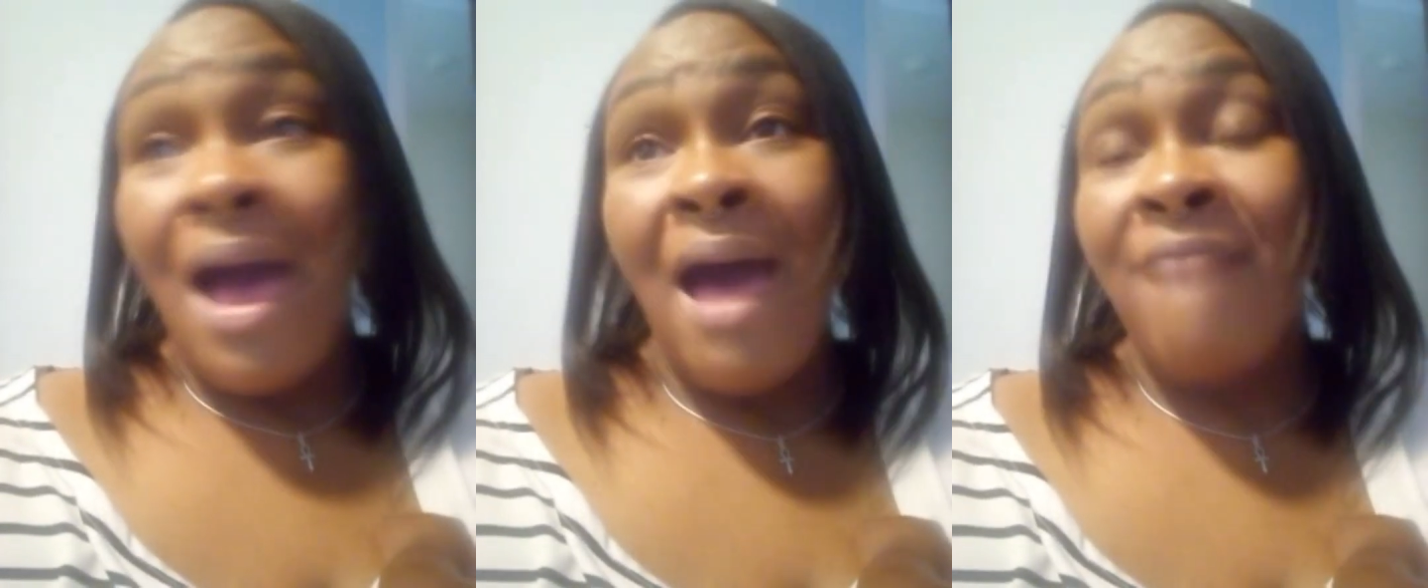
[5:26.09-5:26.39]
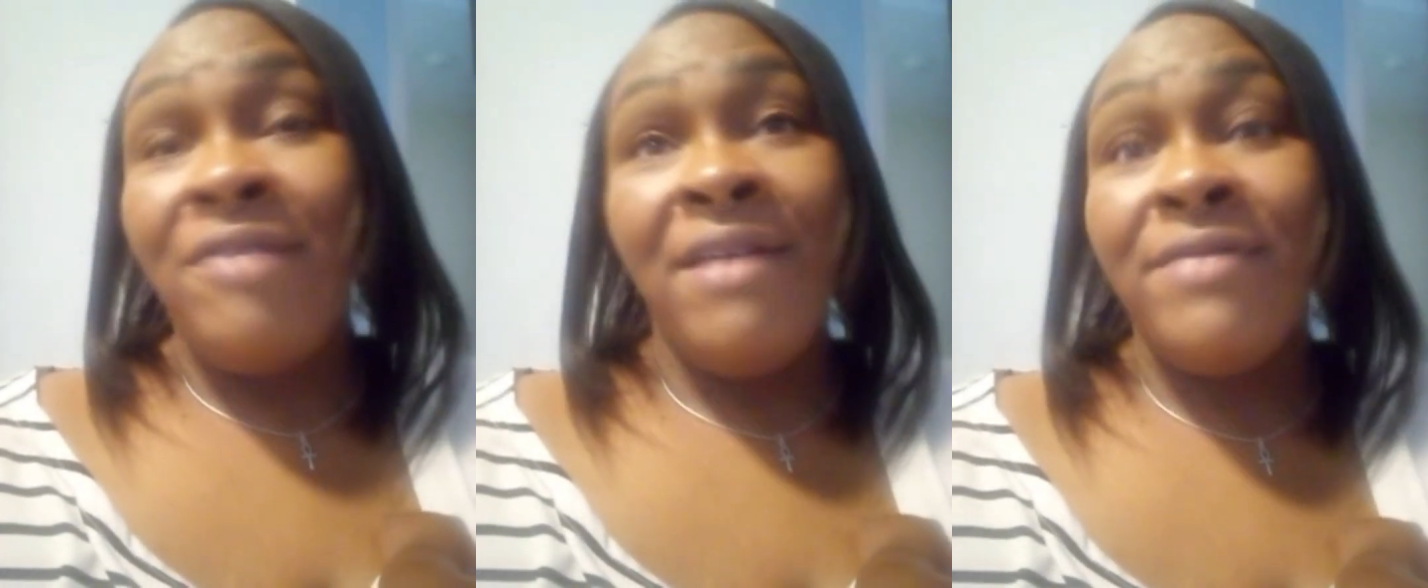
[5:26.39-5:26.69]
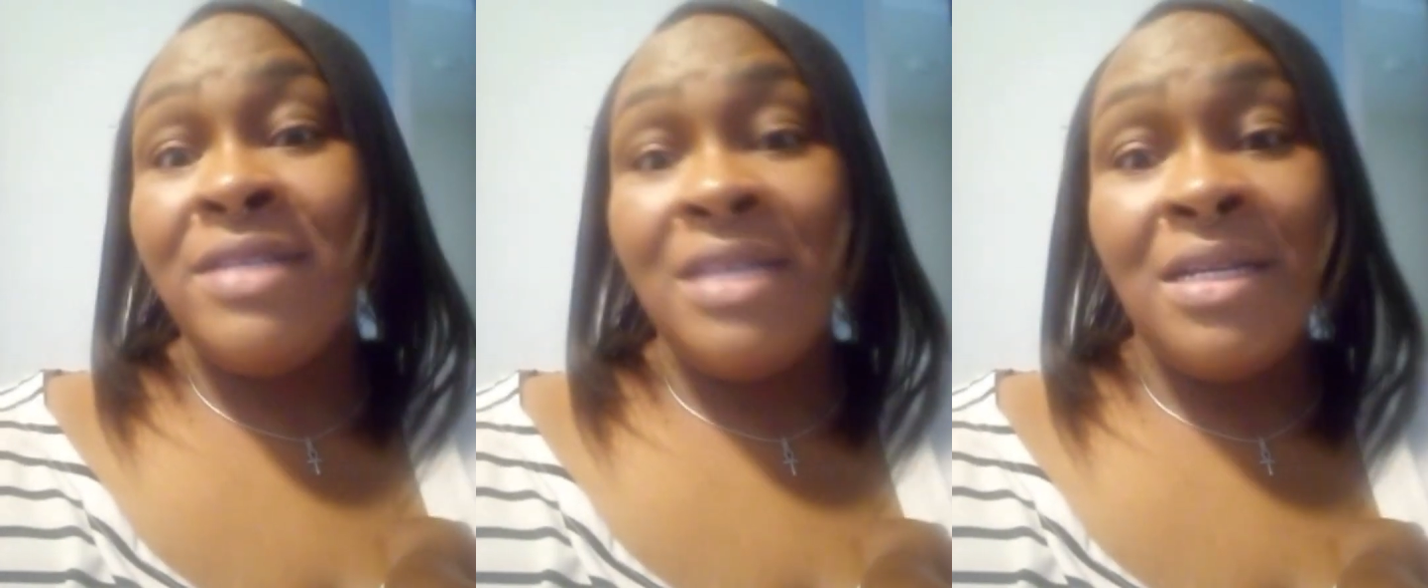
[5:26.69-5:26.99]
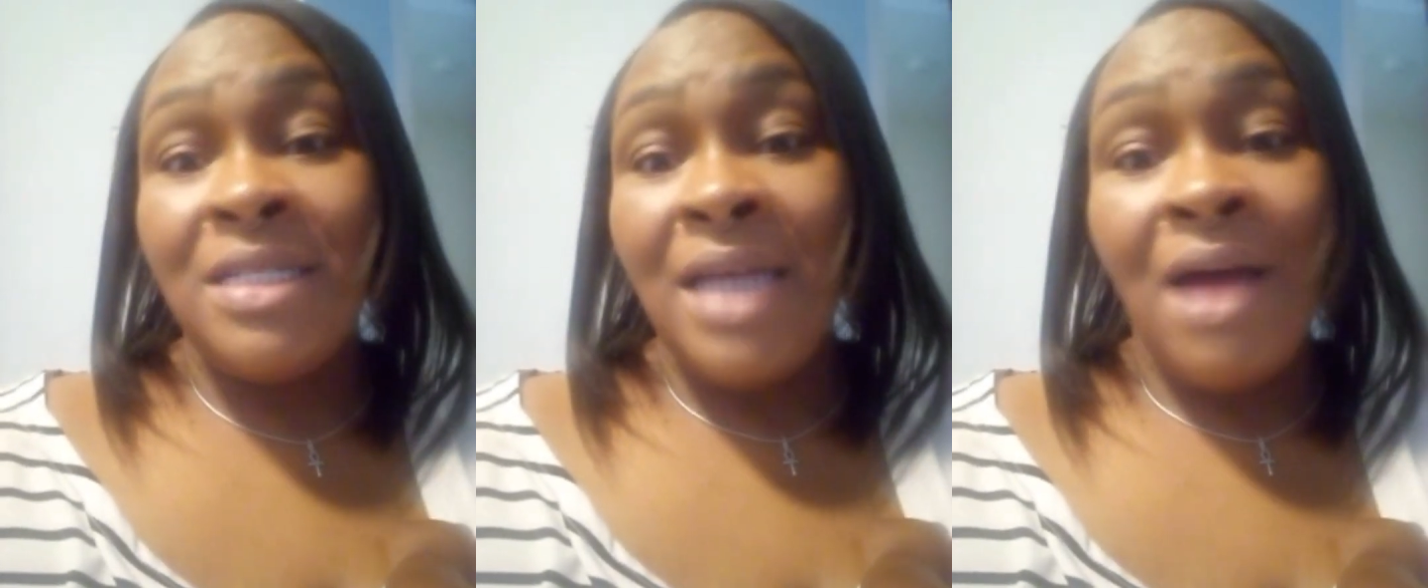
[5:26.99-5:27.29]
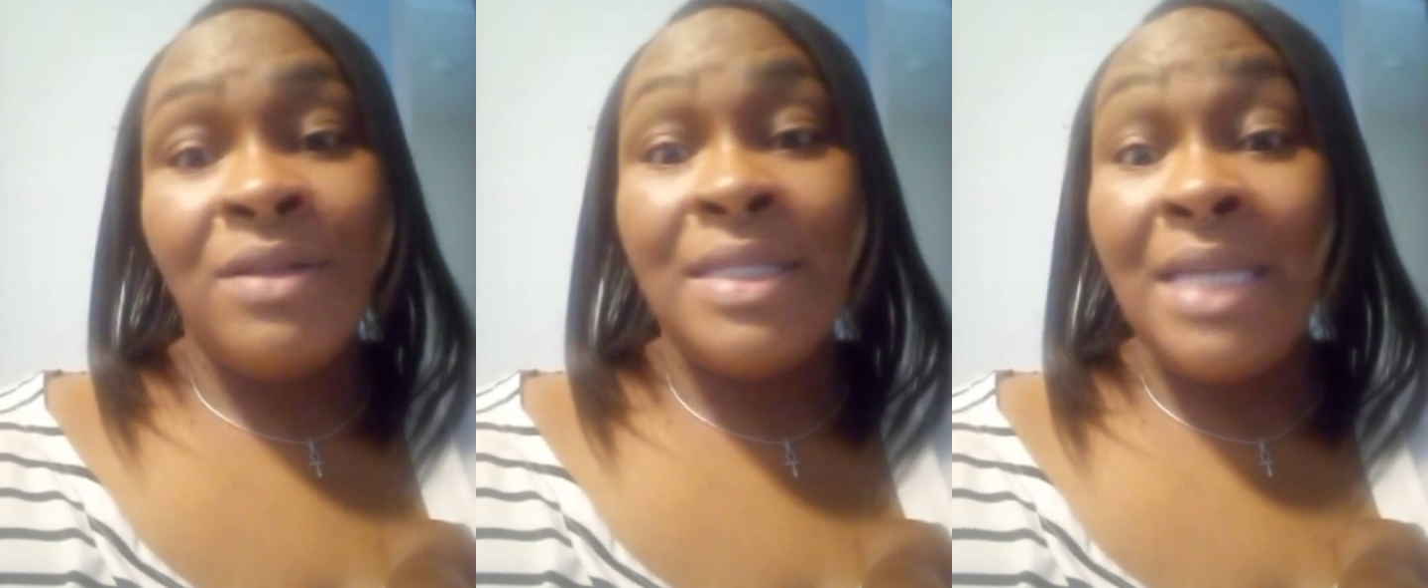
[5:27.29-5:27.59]
I've never seen a
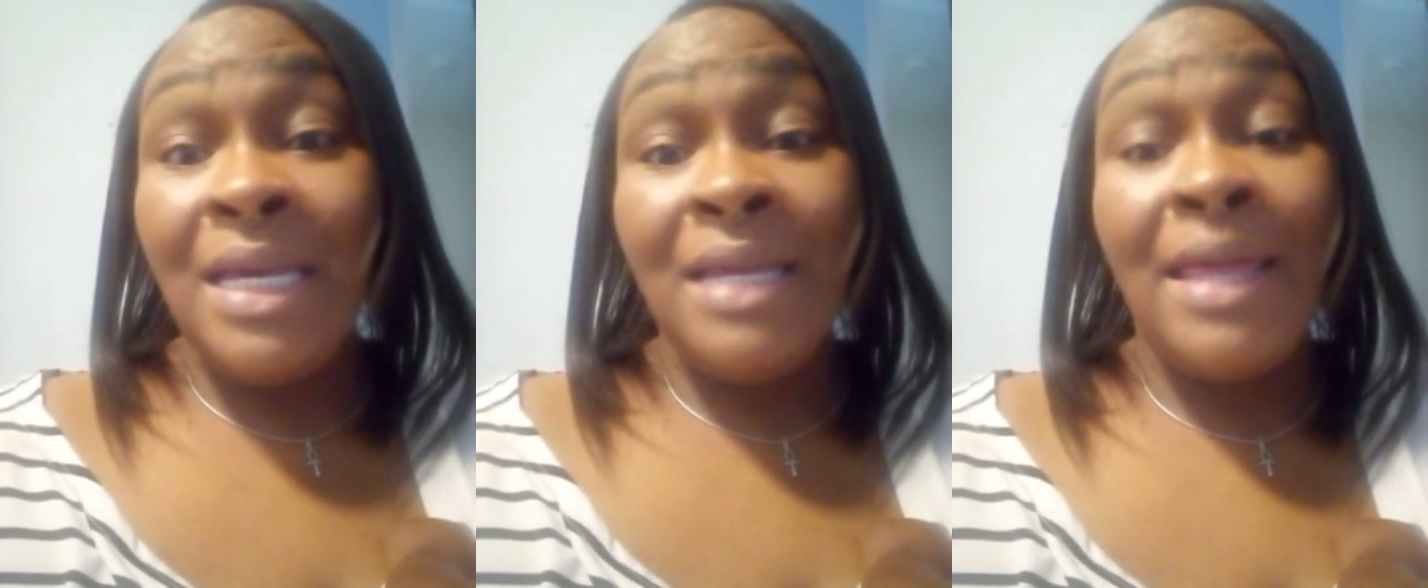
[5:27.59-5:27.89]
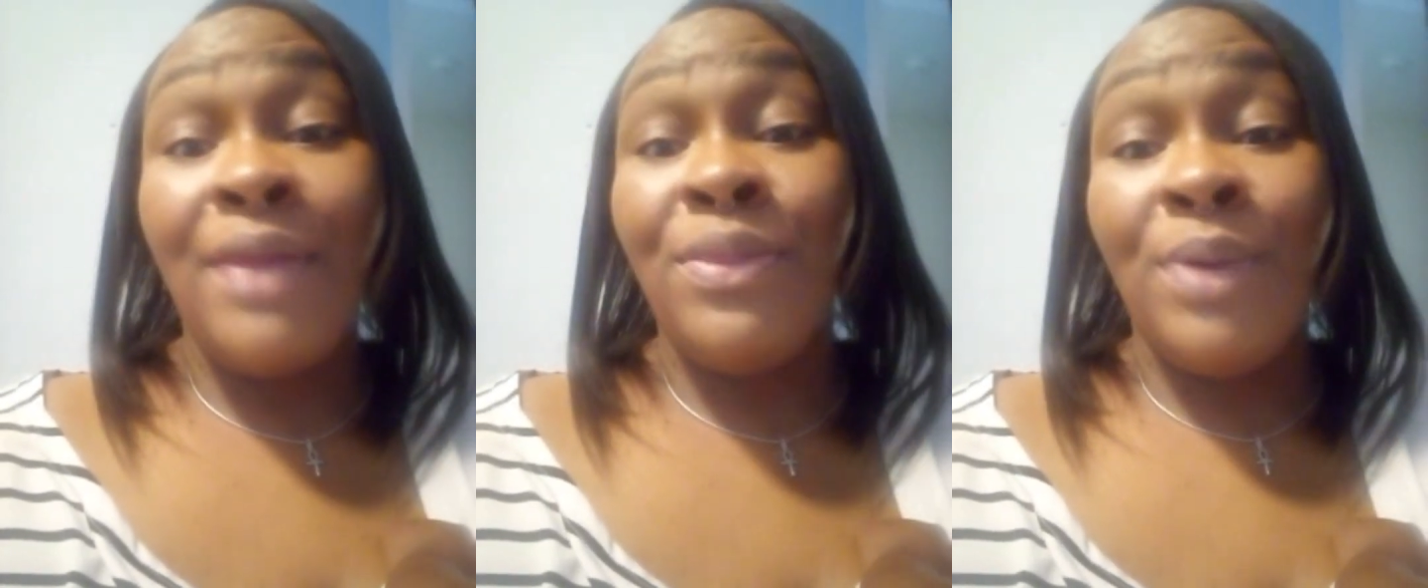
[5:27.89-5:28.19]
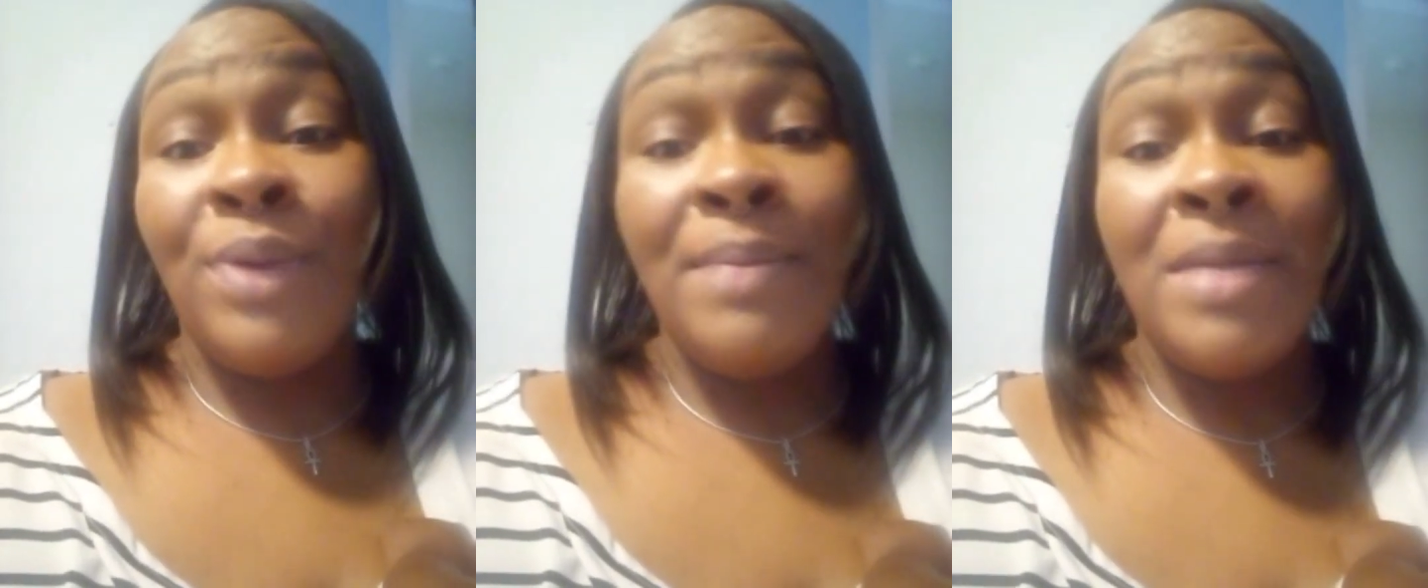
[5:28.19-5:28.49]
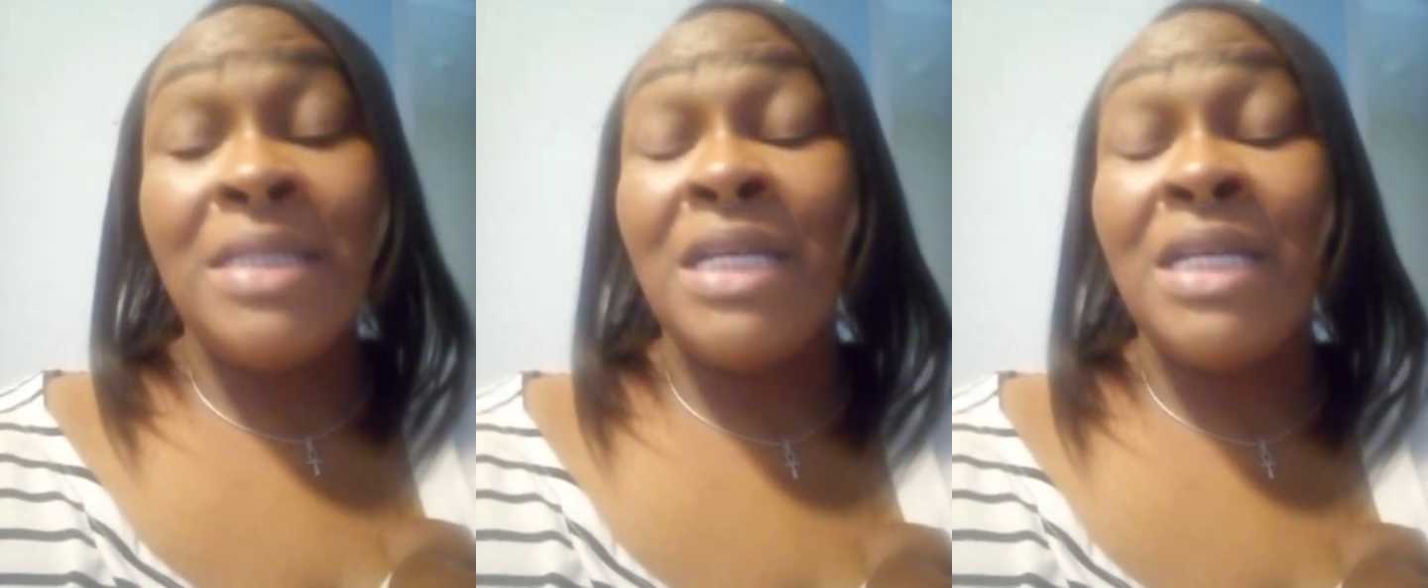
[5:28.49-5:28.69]
child teethe at 3 months,